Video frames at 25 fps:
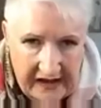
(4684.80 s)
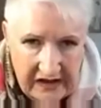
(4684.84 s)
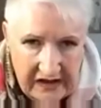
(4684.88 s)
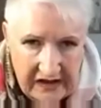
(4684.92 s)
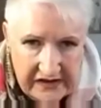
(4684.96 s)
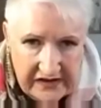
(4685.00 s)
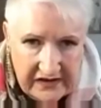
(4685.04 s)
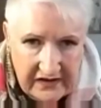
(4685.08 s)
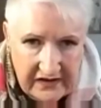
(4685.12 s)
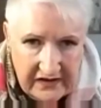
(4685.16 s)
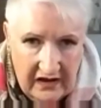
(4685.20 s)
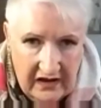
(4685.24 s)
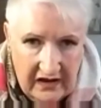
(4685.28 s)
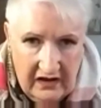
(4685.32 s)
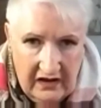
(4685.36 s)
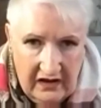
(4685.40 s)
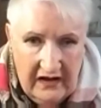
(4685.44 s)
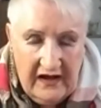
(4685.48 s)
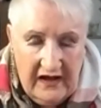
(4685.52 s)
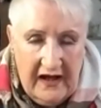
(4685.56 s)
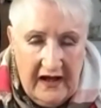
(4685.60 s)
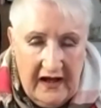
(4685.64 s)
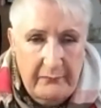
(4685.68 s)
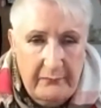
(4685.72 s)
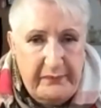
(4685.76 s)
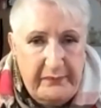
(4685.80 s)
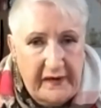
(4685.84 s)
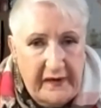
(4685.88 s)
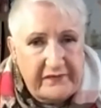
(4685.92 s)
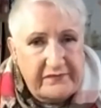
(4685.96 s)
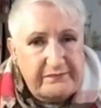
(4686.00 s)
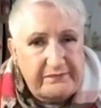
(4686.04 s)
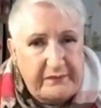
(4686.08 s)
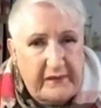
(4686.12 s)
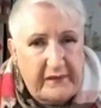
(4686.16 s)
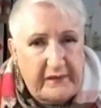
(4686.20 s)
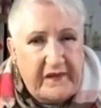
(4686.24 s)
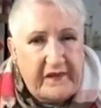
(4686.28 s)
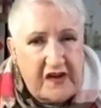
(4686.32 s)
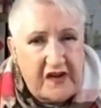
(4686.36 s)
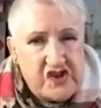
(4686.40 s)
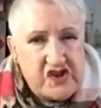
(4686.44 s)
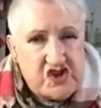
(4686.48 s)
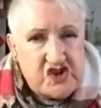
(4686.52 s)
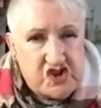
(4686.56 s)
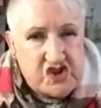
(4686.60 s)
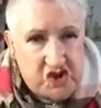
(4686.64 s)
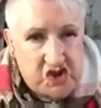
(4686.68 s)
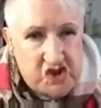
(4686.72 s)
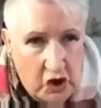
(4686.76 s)
not the case.
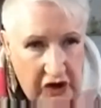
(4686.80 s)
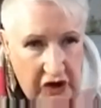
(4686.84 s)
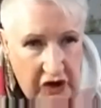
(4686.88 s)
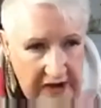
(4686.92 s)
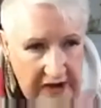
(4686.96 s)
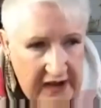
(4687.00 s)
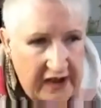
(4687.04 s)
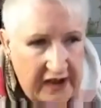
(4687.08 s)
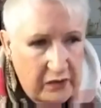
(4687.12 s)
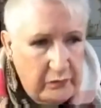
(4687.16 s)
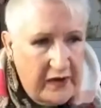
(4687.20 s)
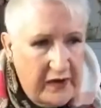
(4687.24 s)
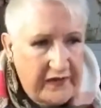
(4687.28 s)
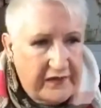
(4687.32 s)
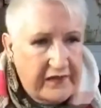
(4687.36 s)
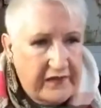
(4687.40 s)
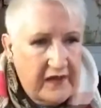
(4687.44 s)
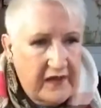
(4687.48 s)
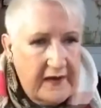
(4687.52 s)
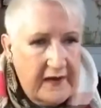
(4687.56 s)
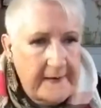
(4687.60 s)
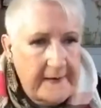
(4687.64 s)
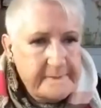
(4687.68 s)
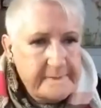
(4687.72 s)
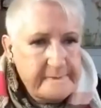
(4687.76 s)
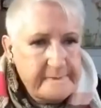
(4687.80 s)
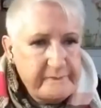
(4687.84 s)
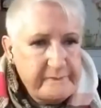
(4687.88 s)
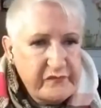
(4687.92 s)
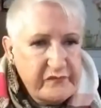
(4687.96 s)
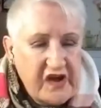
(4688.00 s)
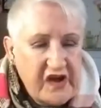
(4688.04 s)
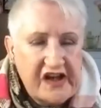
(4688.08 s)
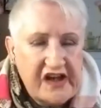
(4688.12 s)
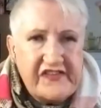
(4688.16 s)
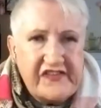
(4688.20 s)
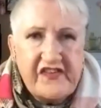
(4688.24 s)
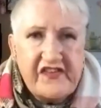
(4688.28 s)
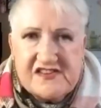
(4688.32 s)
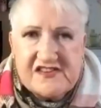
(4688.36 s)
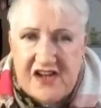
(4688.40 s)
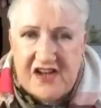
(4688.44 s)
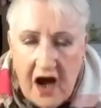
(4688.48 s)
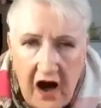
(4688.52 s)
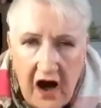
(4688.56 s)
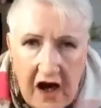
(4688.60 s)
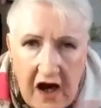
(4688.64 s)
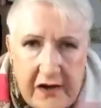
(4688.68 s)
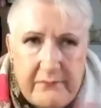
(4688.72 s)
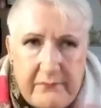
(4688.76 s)
But but they're struggling with
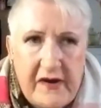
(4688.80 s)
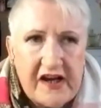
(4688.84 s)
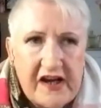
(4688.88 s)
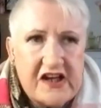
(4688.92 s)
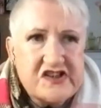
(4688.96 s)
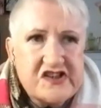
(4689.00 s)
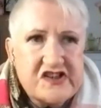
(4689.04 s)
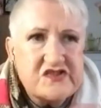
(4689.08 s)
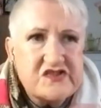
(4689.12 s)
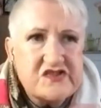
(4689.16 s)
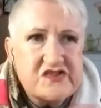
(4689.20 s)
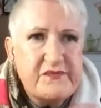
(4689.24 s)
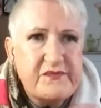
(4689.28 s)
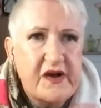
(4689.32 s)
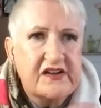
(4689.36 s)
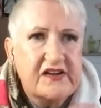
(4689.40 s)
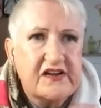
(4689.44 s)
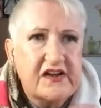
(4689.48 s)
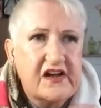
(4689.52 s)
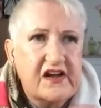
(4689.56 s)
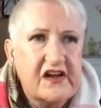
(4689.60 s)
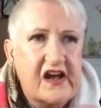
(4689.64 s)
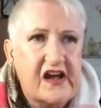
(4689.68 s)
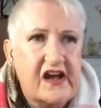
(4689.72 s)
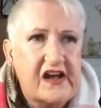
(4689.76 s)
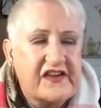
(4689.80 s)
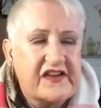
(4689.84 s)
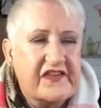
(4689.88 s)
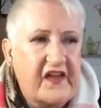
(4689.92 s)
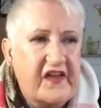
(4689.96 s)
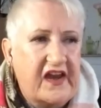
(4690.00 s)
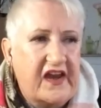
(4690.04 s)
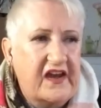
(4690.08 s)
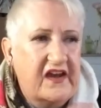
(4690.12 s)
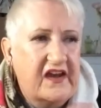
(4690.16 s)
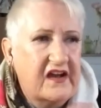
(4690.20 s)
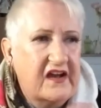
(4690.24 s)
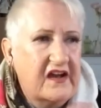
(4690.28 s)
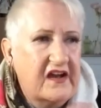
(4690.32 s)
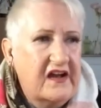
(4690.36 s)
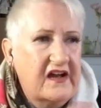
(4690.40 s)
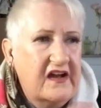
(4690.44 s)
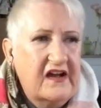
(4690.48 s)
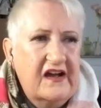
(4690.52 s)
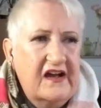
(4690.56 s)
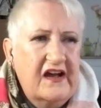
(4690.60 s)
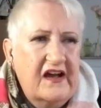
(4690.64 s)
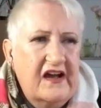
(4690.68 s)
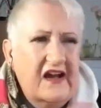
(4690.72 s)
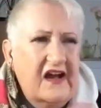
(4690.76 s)
it's the time management. It, it's
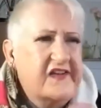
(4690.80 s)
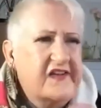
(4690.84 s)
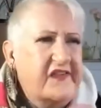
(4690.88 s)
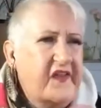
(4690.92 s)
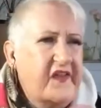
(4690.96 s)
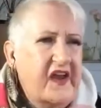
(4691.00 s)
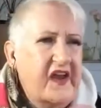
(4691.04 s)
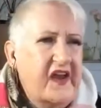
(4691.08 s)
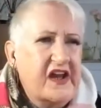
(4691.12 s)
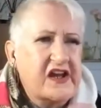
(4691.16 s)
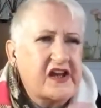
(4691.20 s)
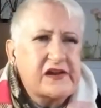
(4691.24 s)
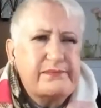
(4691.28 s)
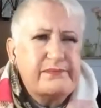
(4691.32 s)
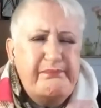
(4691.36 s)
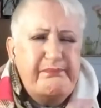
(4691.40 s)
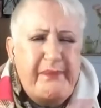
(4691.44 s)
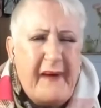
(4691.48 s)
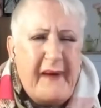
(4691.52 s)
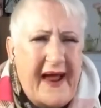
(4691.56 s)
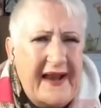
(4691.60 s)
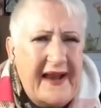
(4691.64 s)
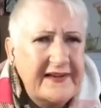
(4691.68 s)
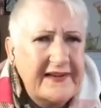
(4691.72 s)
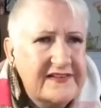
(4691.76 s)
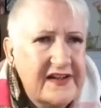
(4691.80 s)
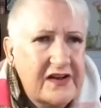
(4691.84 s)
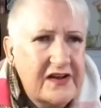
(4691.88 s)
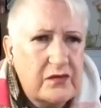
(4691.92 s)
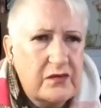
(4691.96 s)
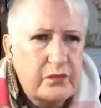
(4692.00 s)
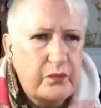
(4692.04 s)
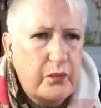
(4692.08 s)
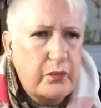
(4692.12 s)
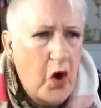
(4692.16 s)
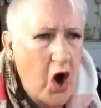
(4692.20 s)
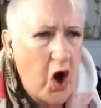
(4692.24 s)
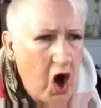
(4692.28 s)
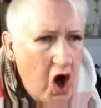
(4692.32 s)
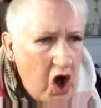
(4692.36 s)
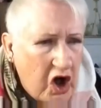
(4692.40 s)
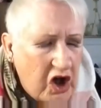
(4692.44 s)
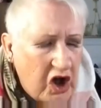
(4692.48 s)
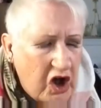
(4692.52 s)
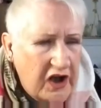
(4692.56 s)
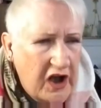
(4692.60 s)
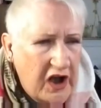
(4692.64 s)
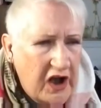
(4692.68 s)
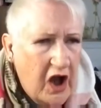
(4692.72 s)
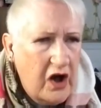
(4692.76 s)
the it's the
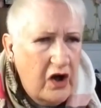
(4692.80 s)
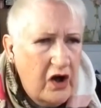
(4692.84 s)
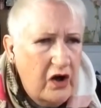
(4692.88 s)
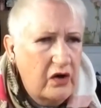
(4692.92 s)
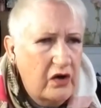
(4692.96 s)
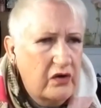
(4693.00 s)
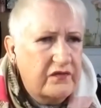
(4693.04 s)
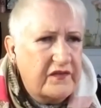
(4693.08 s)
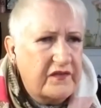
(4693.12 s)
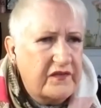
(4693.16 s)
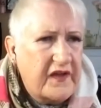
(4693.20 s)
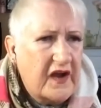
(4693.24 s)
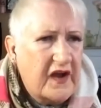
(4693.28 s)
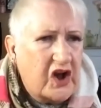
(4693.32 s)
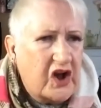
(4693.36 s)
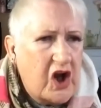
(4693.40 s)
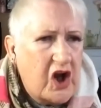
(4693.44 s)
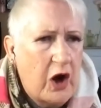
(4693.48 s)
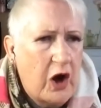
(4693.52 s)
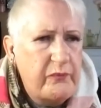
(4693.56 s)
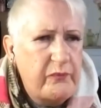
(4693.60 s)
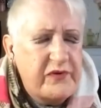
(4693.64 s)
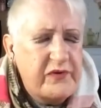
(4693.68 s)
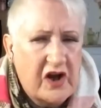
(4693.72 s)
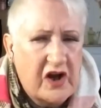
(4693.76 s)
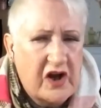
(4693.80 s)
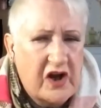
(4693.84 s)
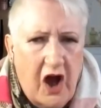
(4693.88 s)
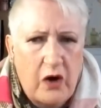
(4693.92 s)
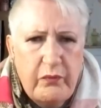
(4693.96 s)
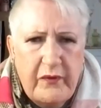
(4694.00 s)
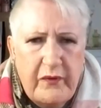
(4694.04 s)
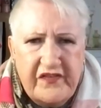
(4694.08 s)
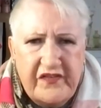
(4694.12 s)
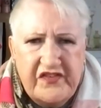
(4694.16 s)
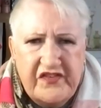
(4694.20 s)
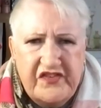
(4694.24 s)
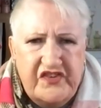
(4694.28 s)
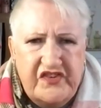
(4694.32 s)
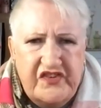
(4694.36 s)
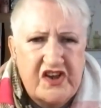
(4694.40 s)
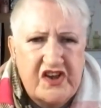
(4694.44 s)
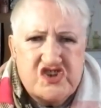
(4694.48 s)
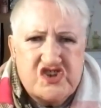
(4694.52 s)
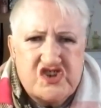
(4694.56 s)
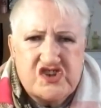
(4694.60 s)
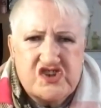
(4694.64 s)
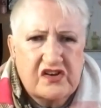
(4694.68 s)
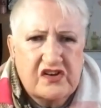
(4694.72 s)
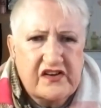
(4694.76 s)
expanded workload that comes along with
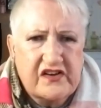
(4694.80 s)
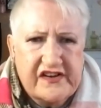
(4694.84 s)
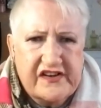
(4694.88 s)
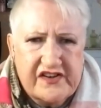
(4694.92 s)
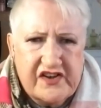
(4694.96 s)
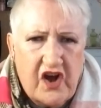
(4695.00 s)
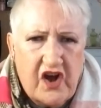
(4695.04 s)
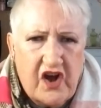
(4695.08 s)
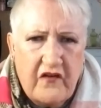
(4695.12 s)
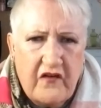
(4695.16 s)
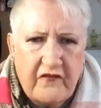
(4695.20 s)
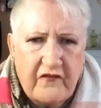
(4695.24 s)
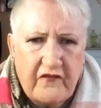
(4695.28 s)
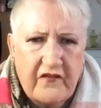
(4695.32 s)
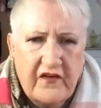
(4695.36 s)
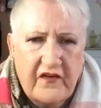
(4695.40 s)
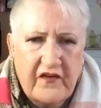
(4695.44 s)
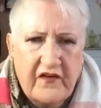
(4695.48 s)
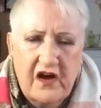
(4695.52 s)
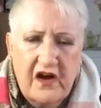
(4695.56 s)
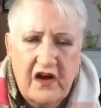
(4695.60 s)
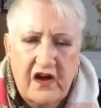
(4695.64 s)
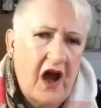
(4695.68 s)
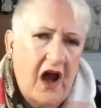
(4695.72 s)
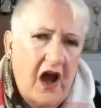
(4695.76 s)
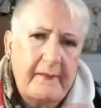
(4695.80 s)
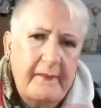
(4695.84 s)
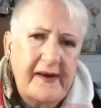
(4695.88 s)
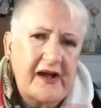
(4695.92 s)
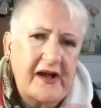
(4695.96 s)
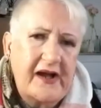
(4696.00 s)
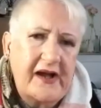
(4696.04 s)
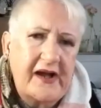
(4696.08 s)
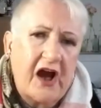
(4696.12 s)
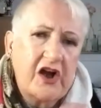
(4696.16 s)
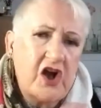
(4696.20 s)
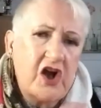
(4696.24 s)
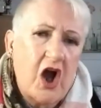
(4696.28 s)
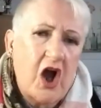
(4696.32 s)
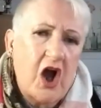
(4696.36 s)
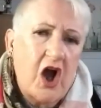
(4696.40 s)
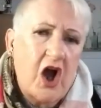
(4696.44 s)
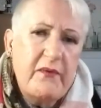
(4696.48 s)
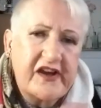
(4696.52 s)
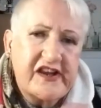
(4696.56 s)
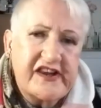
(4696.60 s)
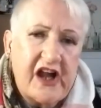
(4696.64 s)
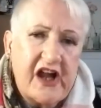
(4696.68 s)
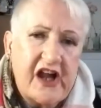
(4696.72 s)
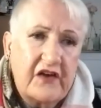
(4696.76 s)
digital stuff. I mean, I know
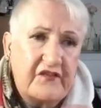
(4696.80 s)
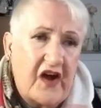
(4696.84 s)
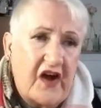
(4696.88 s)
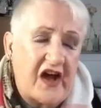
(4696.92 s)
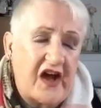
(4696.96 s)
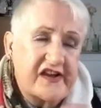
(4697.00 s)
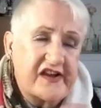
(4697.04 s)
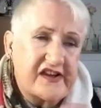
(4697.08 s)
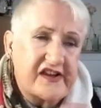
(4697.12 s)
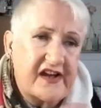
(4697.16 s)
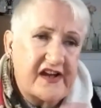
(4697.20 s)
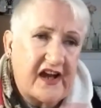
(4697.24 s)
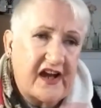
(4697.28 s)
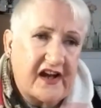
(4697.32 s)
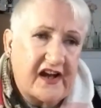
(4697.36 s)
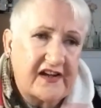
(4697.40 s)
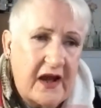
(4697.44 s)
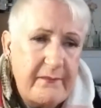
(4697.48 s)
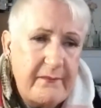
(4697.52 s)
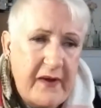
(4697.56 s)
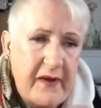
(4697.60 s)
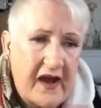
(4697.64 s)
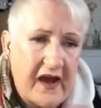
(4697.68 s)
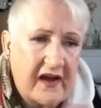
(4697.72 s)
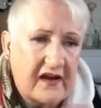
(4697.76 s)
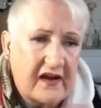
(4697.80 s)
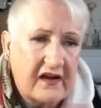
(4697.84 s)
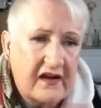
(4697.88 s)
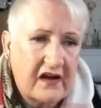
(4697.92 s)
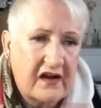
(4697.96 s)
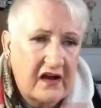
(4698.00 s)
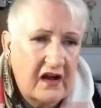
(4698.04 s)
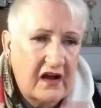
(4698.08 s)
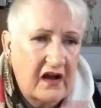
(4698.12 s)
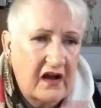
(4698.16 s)
myself as an academic,